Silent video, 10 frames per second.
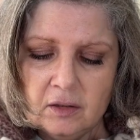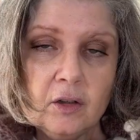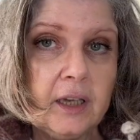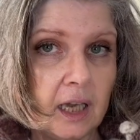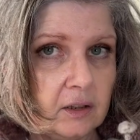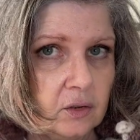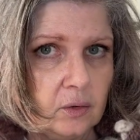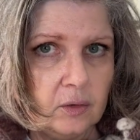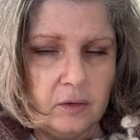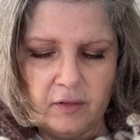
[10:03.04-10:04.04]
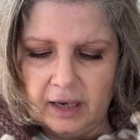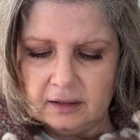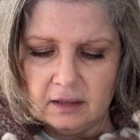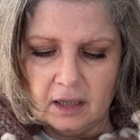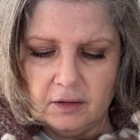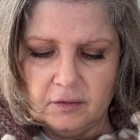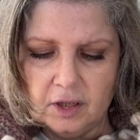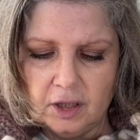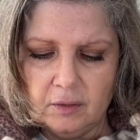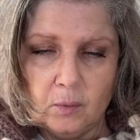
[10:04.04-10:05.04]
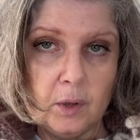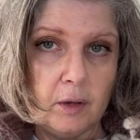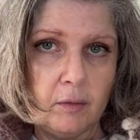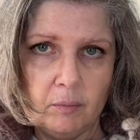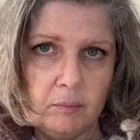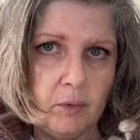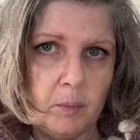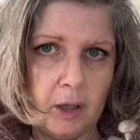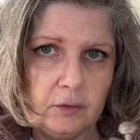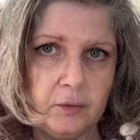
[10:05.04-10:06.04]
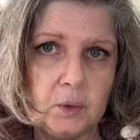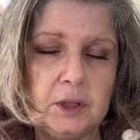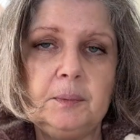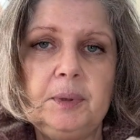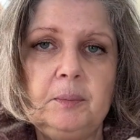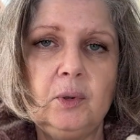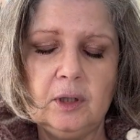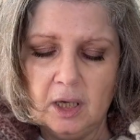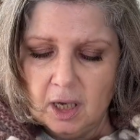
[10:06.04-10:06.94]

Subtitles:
the castle that evening with about 40 people.